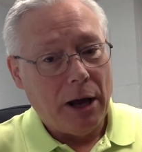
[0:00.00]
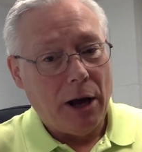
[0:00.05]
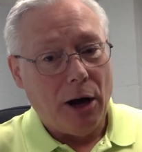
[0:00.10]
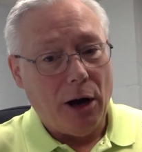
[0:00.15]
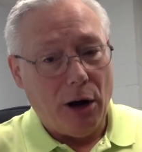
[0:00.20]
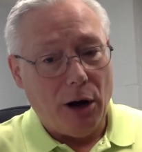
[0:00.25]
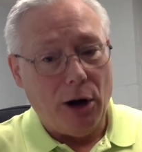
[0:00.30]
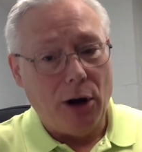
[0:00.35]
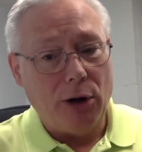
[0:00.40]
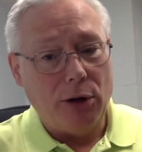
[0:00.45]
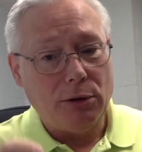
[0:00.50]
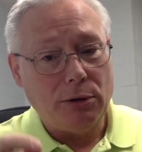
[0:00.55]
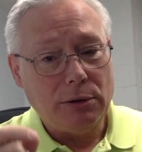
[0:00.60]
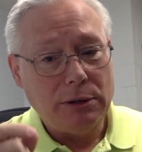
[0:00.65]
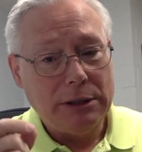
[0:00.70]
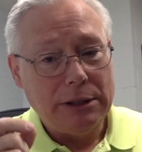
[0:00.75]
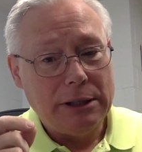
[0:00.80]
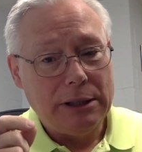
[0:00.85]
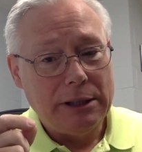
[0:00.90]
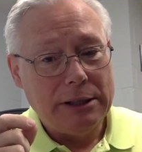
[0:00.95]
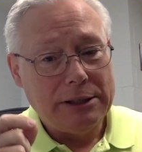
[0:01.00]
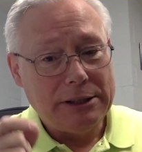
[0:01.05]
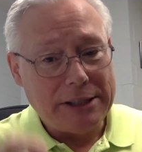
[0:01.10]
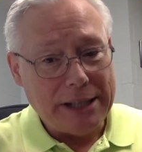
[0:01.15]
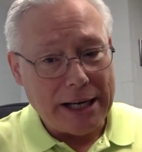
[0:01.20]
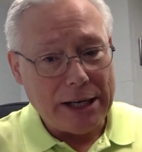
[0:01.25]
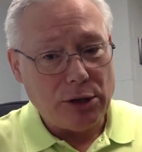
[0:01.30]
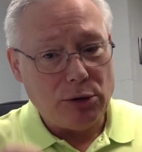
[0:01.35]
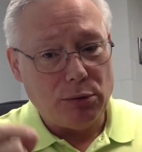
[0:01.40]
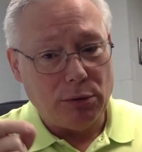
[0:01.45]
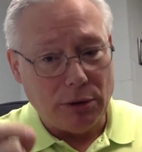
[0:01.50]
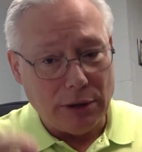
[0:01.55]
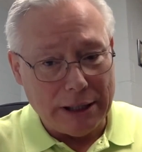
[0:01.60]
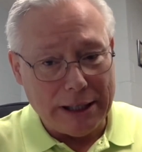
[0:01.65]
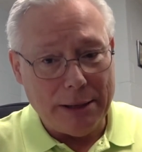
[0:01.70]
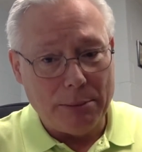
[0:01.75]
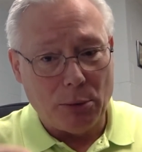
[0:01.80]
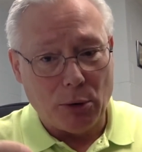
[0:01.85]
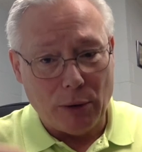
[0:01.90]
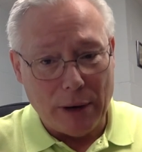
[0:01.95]
all sexual
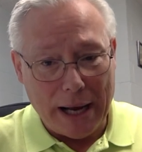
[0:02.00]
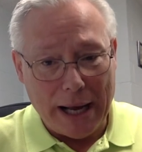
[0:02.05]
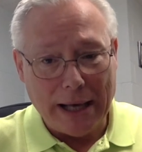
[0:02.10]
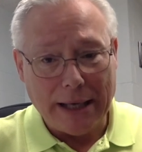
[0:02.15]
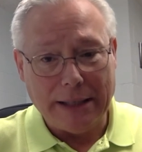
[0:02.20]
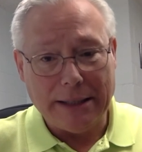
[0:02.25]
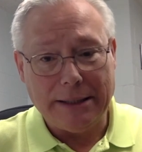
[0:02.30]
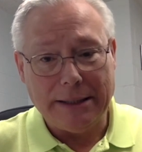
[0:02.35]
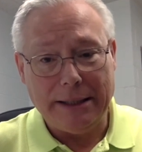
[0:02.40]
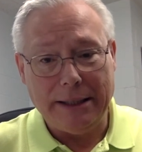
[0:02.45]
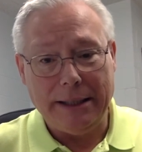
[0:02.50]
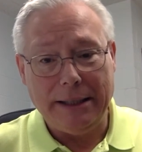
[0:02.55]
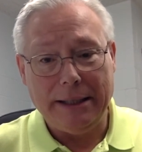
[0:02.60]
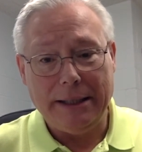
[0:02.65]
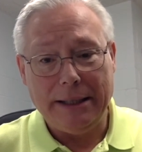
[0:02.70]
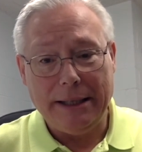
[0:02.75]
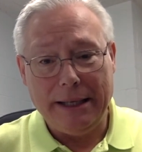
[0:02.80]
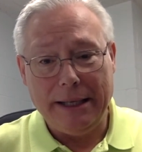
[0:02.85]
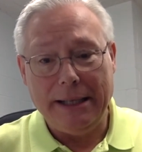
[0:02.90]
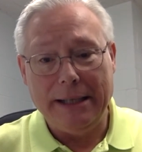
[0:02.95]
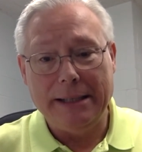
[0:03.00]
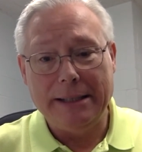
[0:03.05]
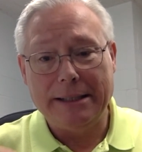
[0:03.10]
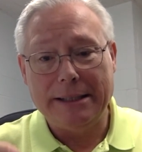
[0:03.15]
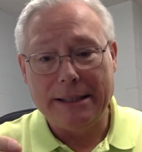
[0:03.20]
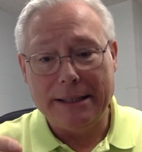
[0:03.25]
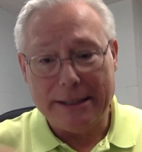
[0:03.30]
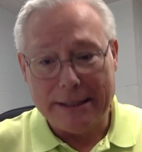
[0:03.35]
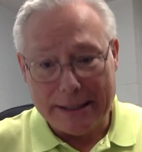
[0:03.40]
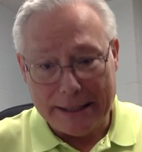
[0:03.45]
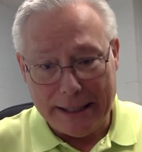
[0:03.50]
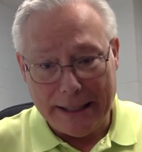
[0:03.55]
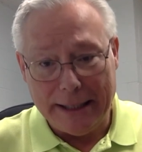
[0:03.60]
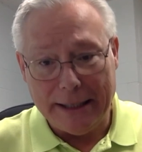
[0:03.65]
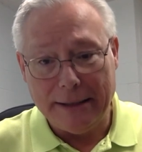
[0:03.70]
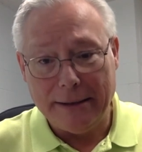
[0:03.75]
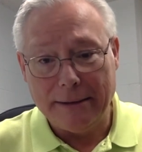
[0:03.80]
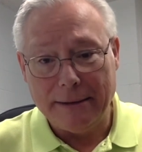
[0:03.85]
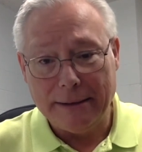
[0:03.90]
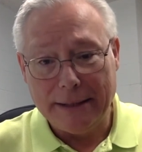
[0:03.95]
immorality is
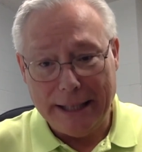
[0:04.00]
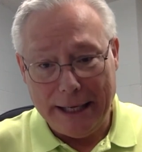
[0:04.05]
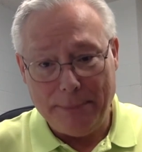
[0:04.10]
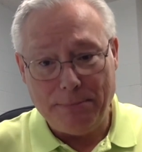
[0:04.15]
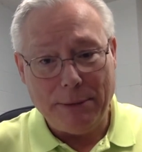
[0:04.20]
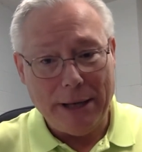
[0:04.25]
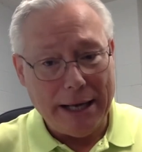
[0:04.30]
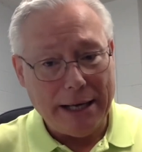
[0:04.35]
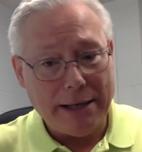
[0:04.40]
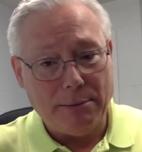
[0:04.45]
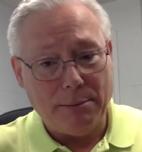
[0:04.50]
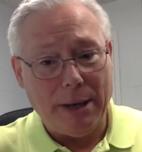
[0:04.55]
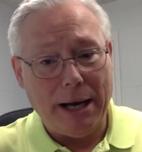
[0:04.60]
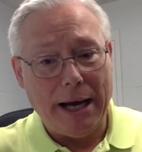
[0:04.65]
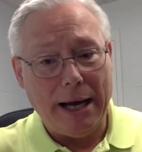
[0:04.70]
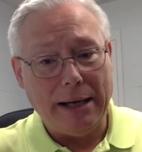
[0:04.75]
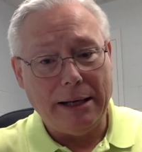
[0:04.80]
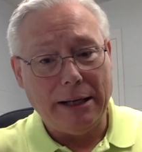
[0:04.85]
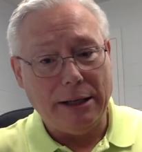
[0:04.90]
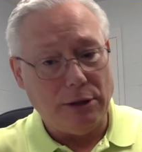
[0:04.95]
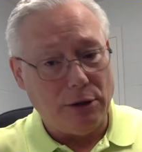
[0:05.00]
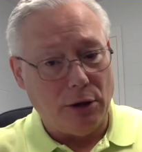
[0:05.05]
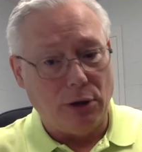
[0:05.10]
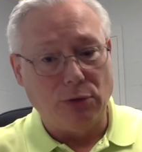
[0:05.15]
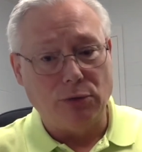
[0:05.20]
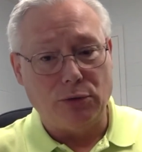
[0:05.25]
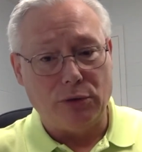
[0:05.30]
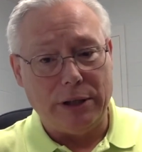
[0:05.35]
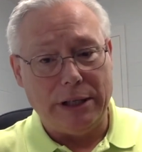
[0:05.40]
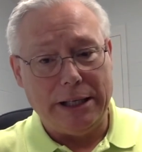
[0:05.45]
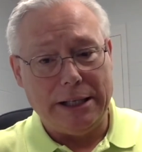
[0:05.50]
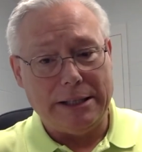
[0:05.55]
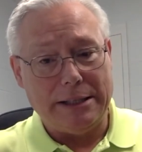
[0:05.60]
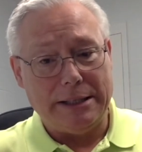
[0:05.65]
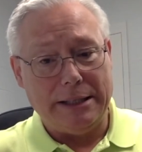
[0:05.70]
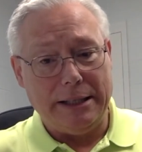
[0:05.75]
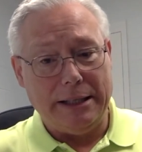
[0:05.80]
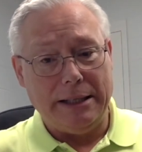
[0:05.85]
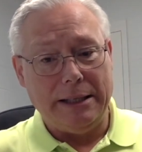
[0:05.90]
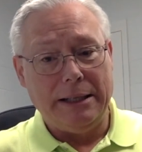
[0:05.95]
sin. Keep that in mind. Adultery is
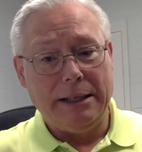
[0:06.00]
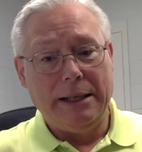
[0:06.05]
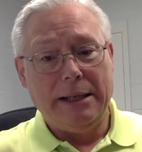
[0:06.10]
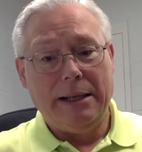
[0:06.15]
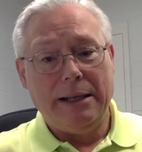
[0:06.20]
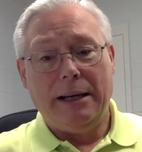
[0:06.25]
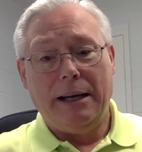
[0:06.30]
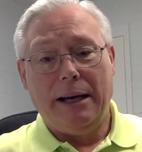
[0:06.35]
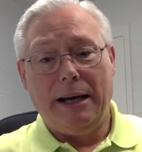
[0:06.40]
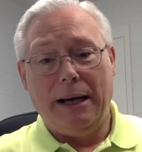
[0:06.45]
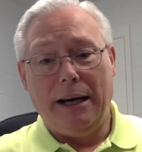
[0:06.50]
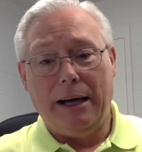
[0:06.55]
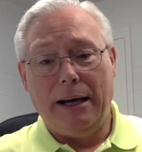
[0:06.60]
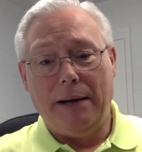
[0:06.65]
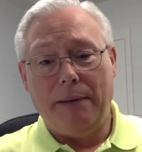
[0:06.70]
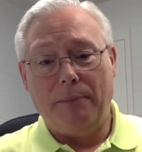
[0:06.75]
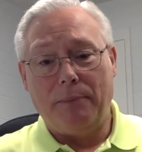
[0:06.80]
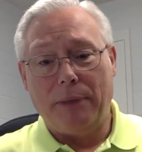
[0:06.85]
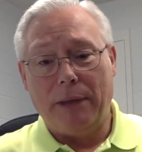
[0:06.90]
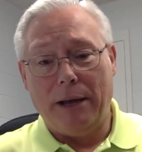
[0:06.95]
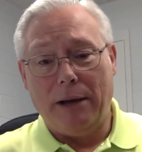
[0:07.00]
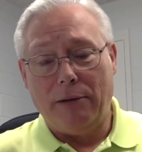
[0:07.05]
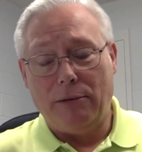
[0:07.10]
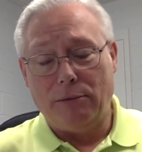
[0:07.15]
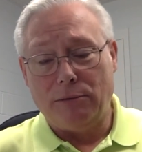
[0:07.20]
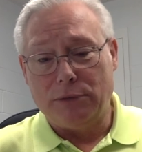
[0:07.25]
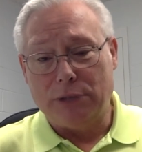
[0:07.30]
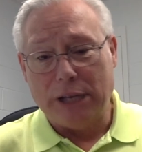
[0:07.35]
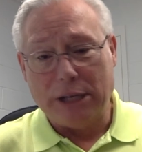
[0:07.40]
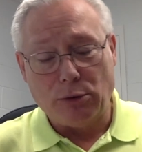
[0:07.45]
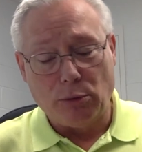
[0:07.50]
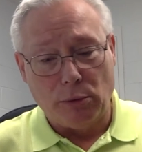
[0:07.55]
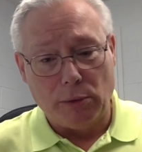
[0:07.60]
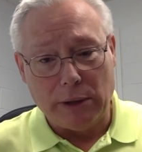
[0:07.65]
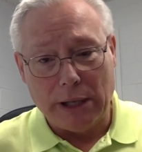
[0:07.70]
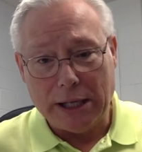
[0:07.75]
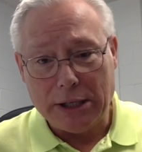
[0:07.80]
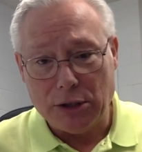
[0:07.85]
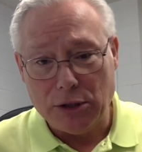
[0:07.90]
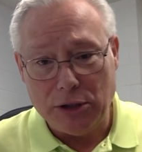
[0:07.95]
sin. Sexual
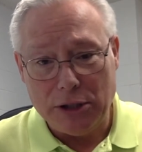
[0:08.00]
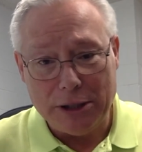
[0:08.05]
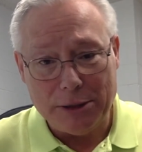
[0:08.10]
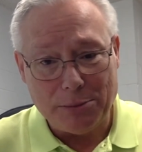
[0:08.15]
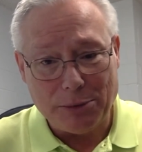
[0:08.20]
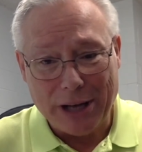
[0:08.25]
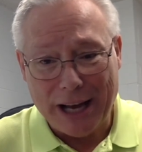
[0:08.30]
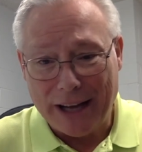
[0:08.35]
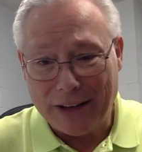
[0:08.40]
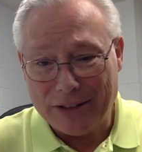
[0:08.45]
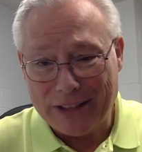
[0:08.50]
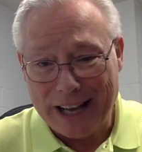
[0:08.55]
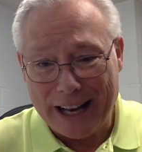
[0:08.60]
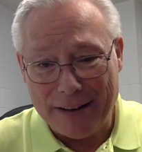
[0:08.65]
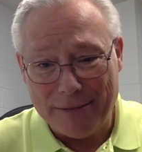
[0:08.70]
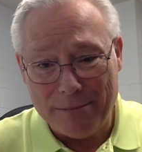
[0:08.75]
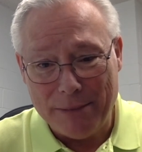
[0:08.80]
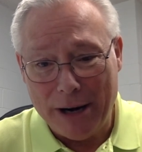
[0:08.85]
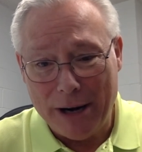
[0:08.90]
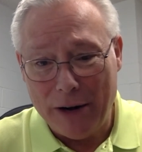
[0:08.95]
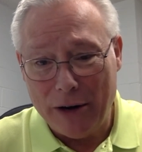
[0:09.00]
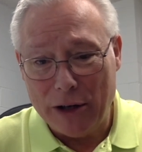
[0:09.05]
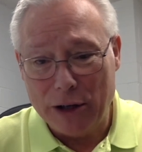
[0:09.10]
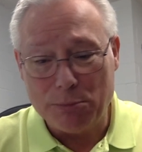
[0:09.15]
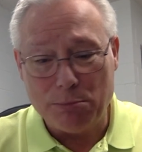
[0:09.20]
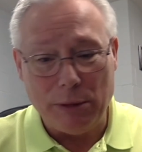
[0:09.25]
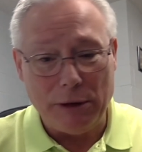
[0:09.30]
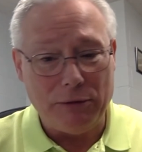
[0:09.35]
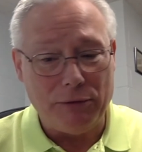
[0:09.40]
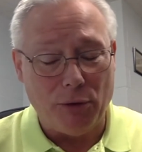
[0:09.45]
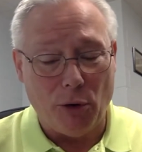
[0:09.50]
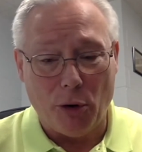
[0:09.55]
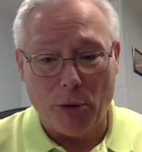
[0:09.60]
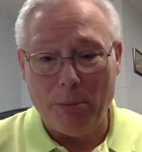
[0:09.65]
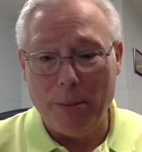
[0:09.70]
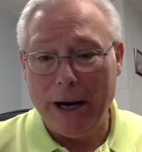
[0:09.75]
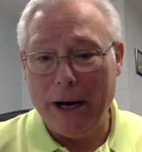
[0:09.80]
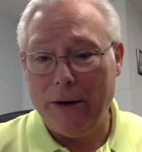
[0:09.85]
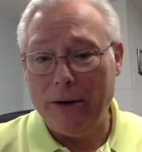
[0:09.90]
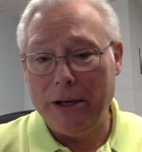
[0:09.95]
relationships outside of marriage, before
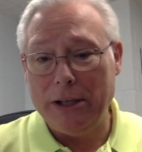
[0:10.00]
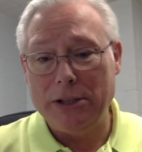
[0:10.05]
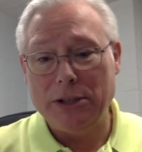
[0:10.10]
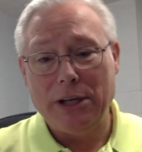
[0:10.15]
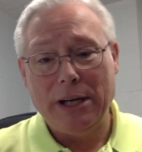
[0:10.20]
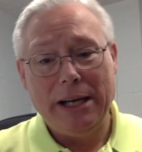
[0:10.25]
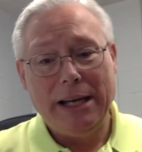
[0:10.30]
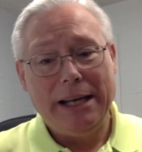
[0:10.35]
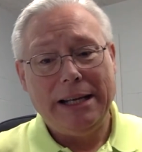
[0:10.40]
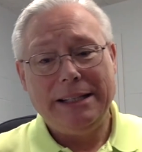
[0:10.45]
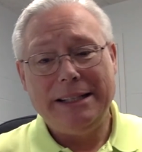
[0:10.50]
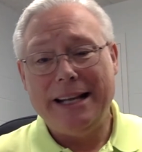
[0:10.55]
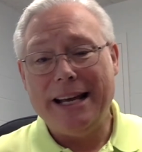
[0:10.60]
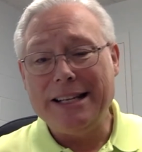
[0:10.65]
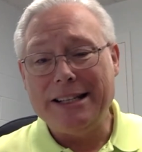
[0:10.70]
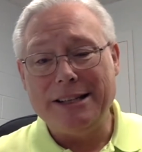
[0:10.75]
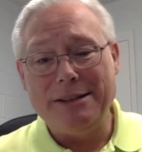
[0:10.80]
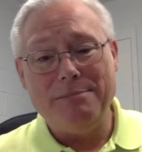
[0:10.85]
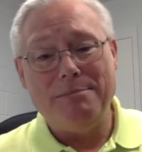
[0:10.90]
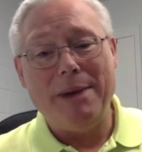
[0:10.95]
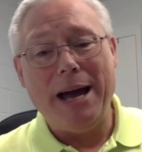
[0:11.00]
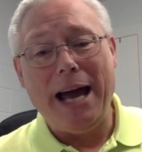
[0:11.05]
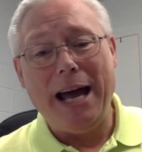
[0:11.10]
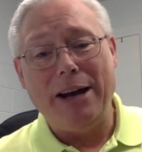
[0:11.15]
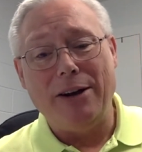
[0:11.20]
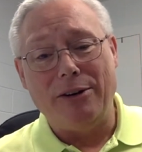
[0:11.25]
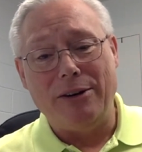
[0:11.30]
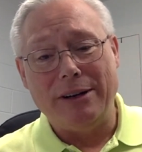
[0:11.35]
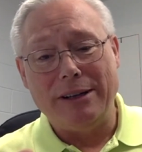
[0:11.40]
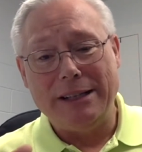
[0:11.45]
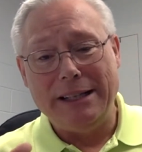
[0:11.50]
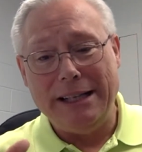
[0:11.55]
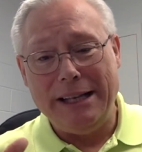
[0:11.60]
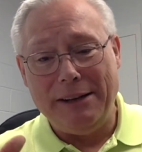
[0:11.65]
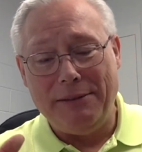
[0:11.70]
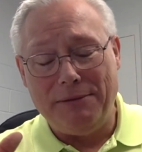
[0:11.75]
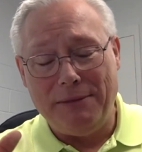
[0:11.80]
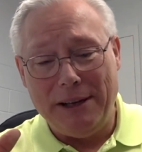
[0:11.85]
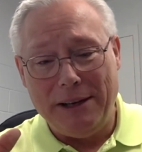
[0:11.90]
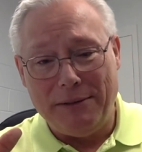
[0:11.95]
marriage, doesn't matter.
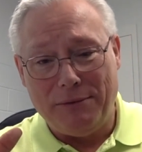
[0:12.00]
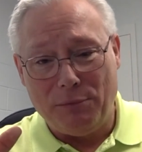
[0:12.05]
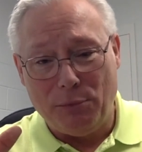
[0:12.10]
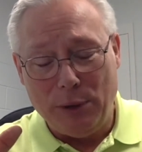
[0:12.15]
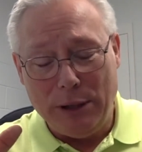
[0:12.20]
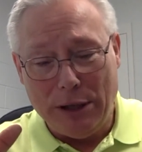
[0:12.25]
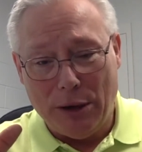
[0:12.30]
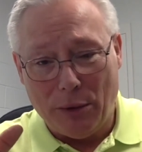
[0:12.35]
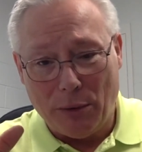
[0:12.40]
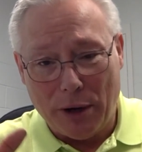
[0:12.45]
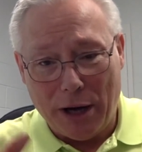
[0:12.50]
If we don't